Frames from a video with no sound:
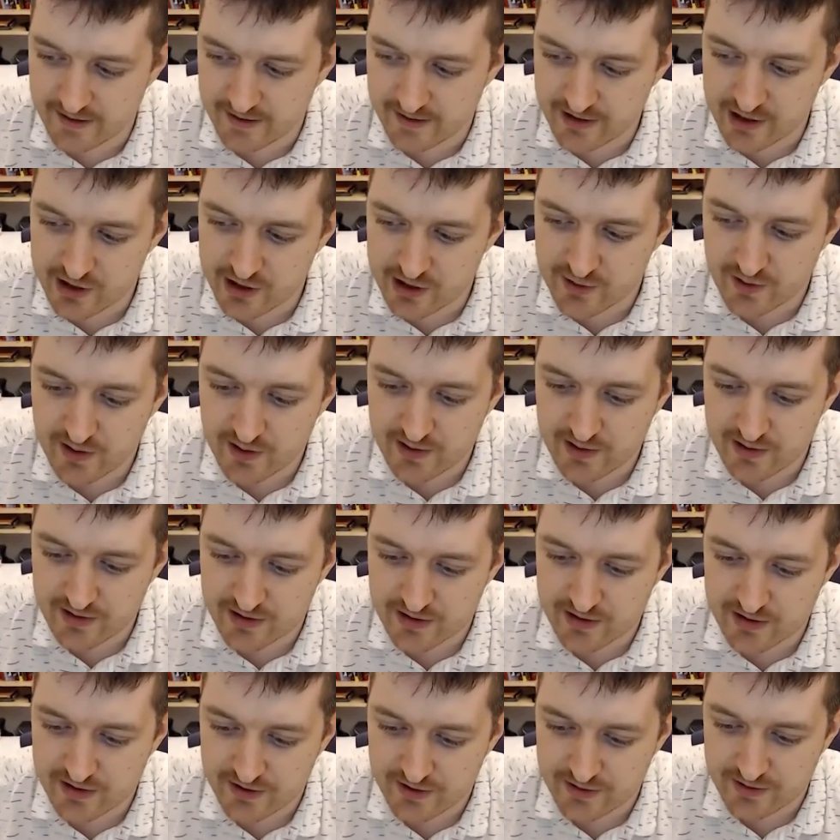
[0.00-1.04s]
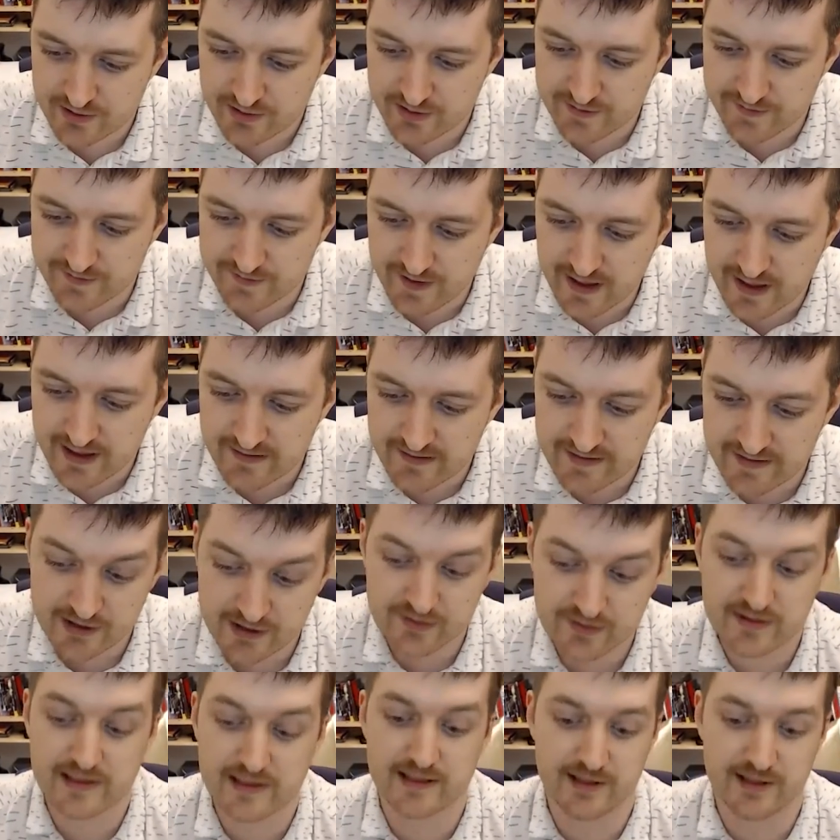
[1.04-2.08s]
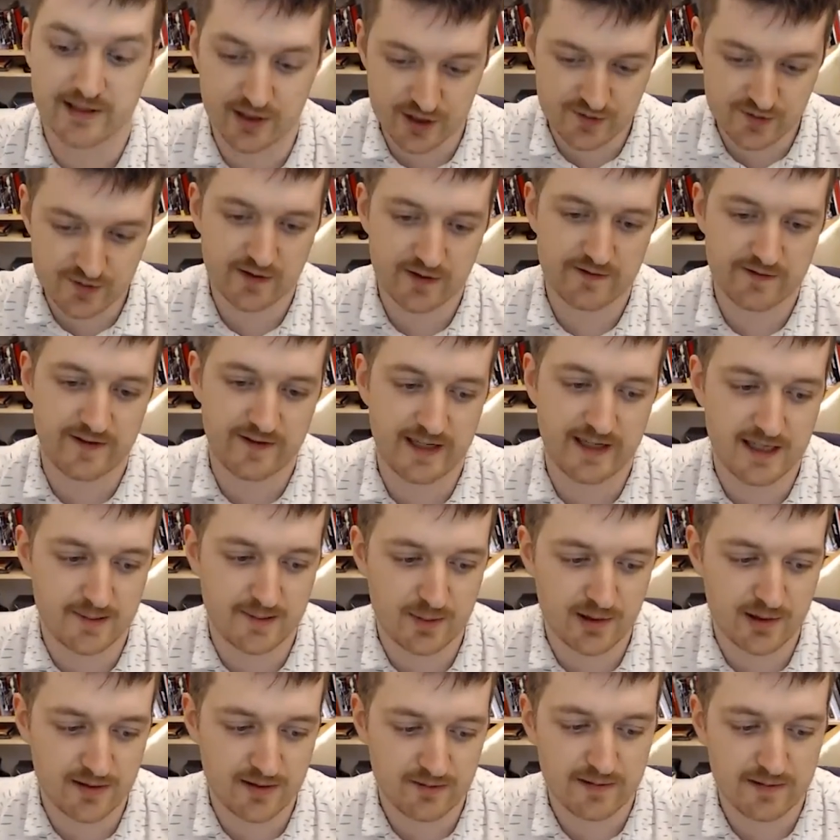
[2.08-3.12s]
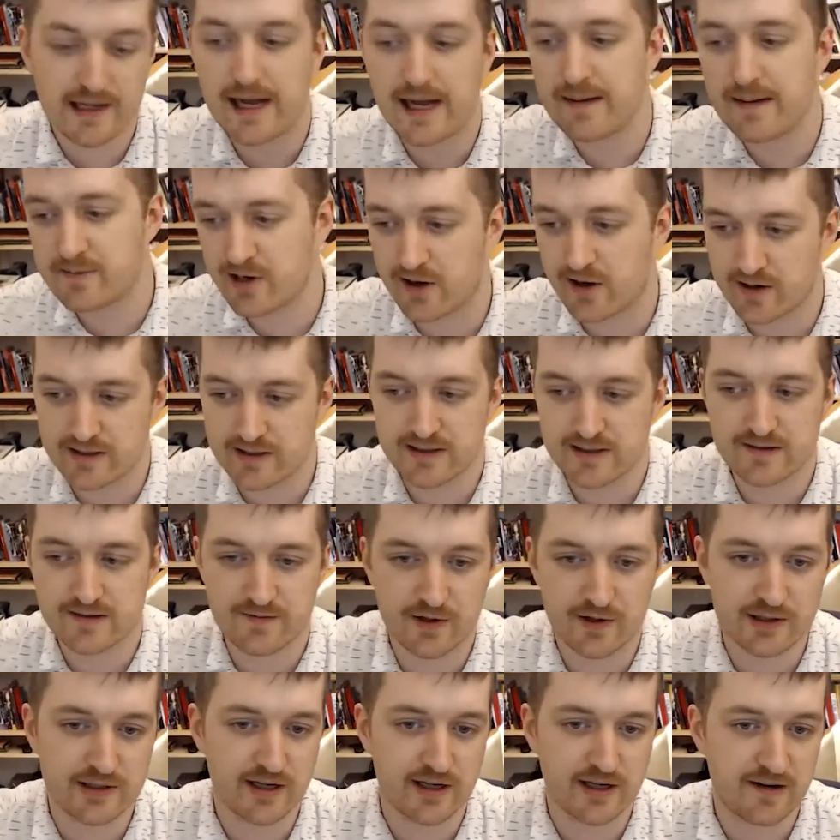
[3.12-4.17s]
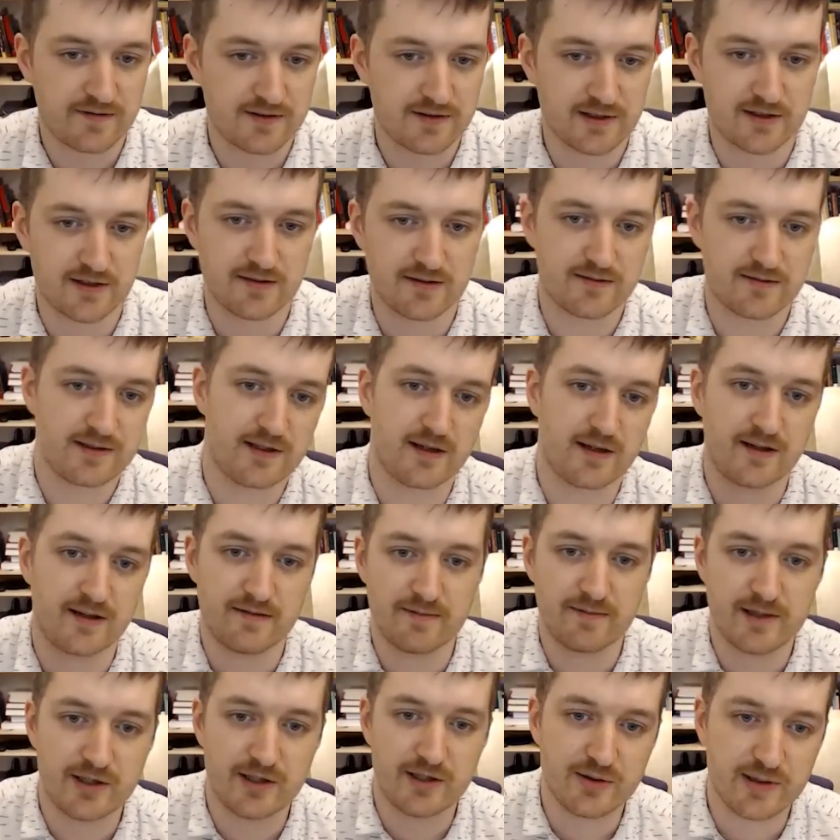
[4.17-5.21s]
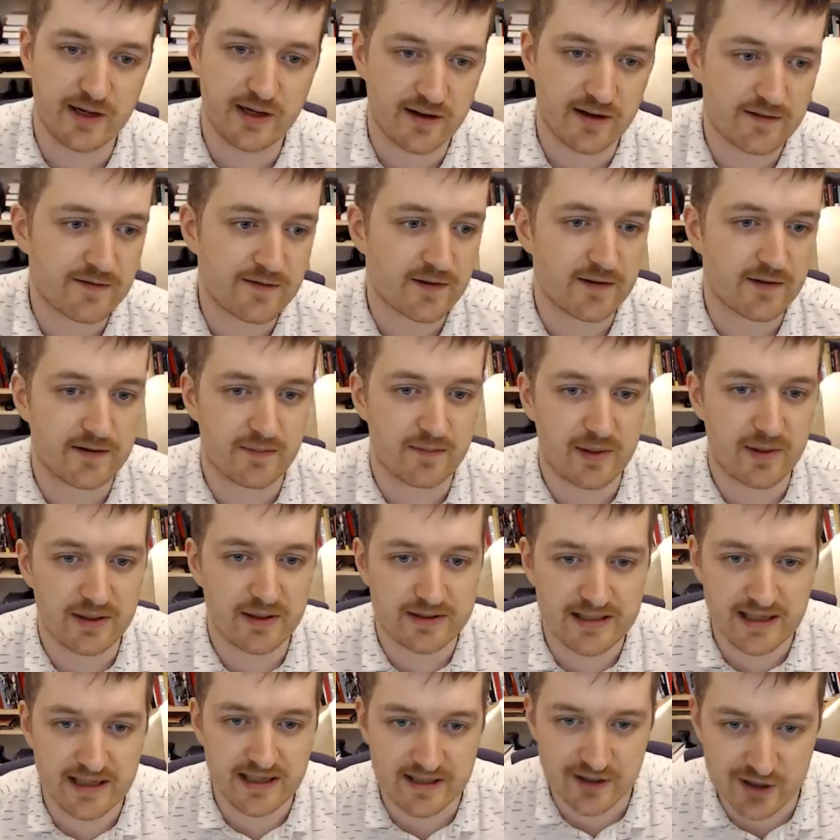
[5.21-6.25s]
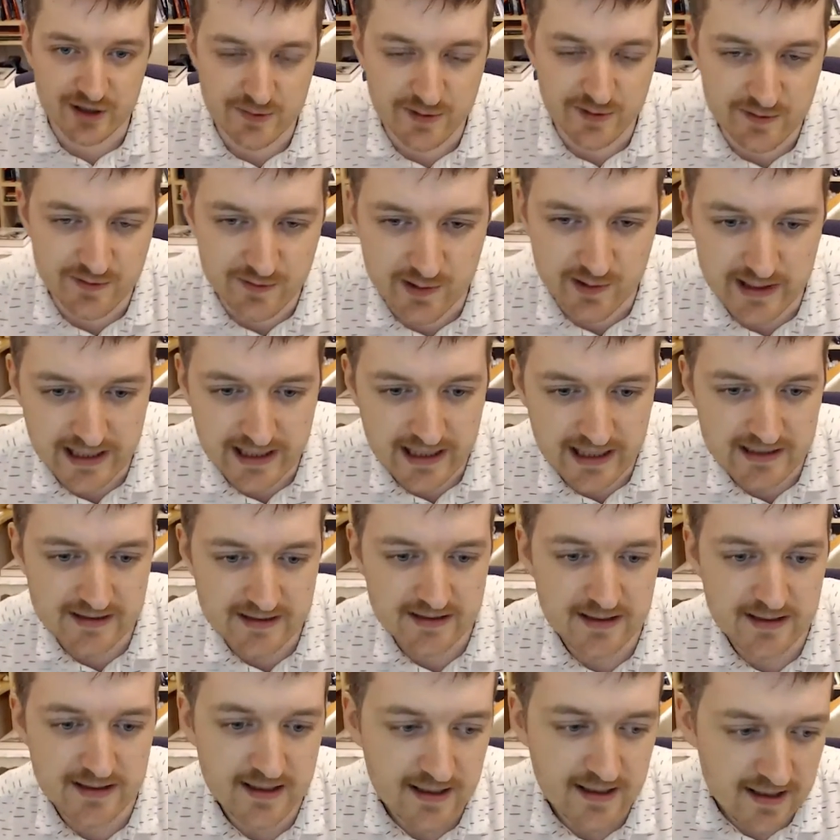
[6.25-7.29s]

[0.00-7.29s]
controllers through the Vive, as soon as those were available, well, I'm an artist first off, so, I've been doing art for about 10 years before that,